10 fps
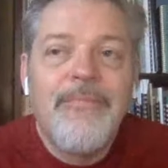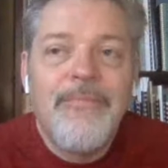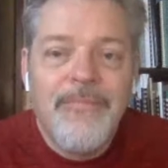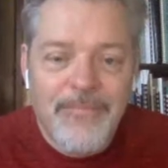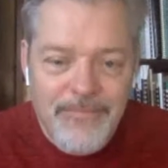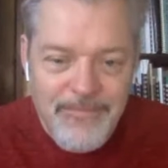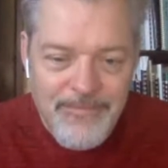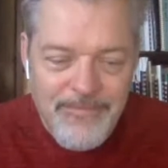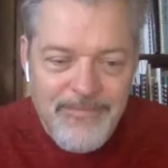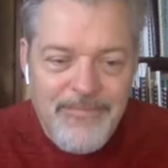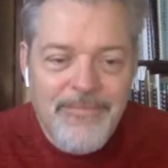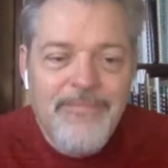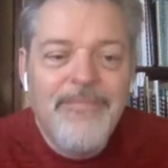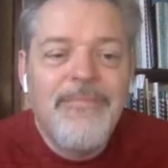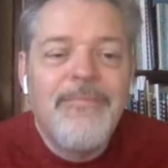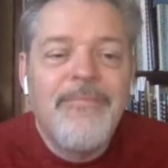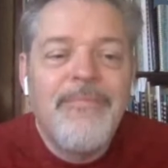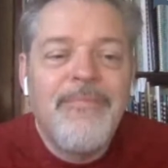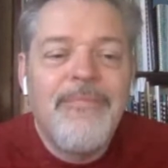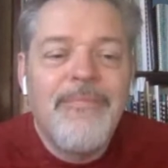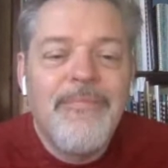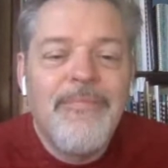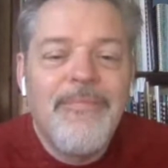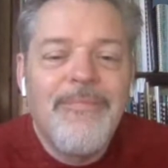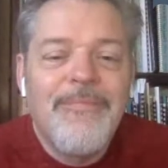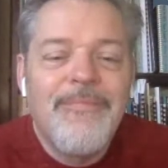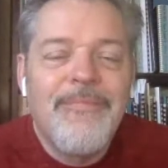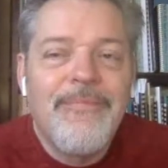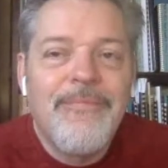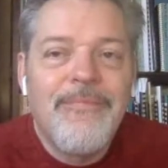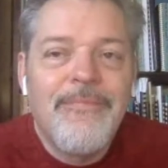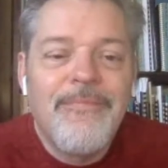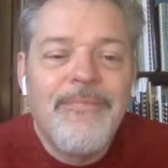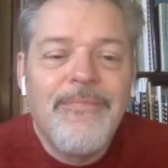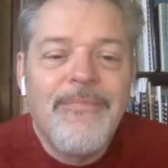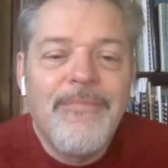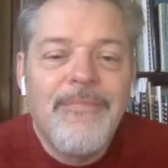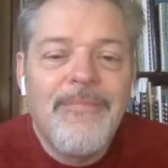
[no speech]